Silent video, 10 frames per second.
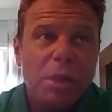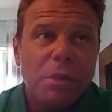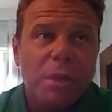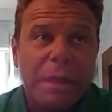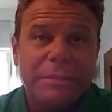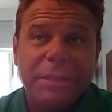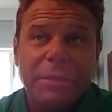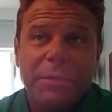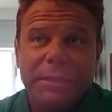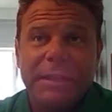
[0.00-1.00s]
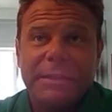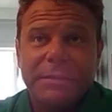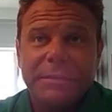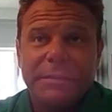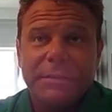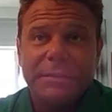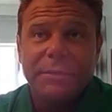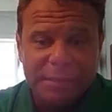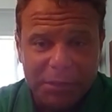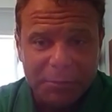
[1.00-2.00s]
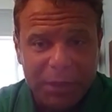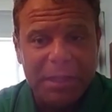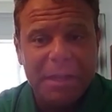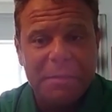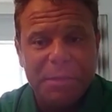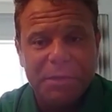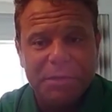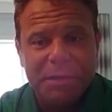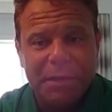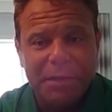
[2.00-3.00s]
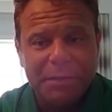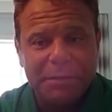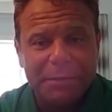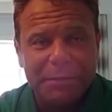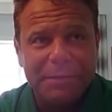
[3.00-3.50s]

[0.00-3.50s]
Yeah, I'll tell you what doesn't work is picking up your